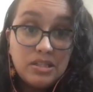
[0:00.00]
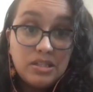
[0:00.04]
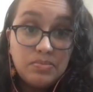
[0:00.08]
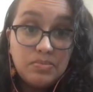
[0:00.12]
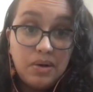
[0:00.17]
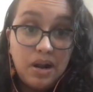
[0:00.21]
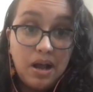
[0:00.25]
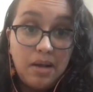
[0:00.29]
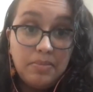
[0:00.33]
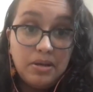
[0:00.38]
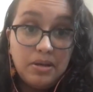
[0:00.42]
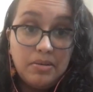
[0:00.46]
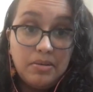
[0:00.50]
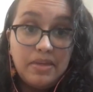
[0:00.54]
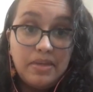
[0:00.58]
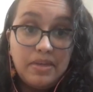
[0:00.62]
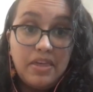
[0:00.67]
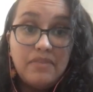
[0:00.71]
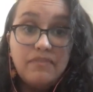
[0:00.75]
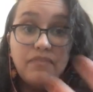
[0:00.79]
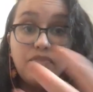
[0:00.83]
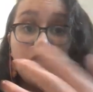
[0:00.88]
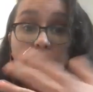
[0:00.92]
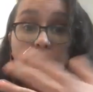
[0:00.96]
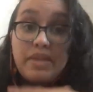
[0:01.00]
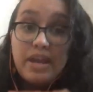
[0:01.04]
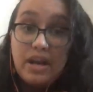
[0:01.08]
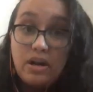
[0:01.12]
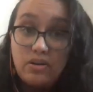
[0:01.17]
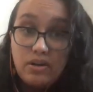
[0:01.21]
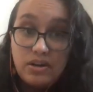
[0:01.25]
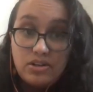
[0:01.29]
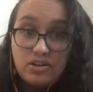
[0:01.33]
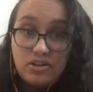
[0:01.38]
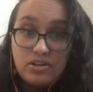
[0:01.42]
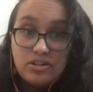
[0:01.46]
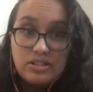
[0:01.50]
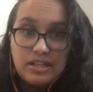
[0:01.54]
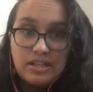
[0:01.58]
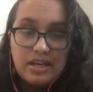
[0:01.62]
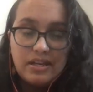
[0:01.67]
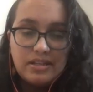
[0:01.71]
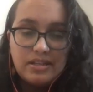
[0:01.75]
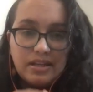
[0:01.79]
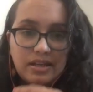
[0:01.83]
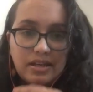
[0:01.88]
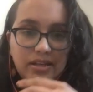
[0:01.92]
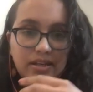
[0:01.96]
problem that from their
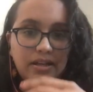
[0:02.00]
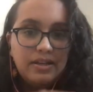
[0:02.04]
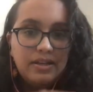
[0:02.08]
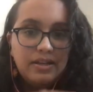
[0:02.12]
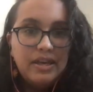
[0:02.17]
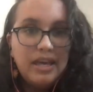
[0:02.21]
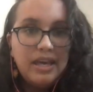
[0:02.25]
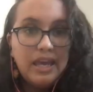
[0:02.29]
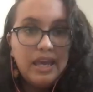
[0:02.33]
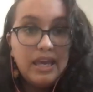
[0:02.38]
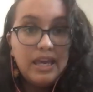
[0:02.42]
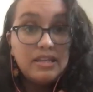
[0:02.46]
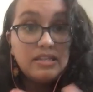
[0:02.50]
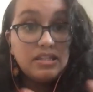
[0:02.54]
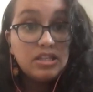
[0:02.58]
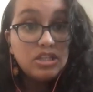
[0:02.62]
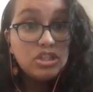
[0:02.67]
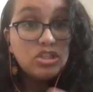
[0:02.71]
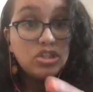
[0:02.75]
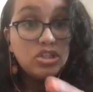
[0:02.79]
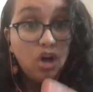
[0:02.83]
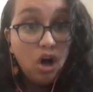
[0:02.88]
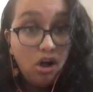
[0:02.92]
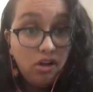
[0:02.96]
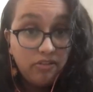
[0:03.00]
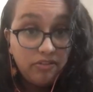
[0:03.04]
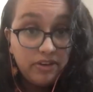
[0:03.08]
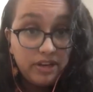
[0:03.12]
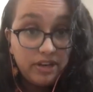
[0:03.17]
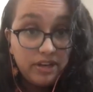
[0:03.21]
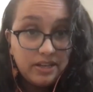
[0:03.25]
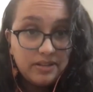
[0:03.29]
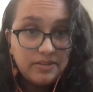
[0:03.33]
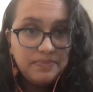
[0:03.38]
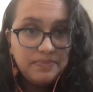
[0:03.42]
understanding, and to solve it.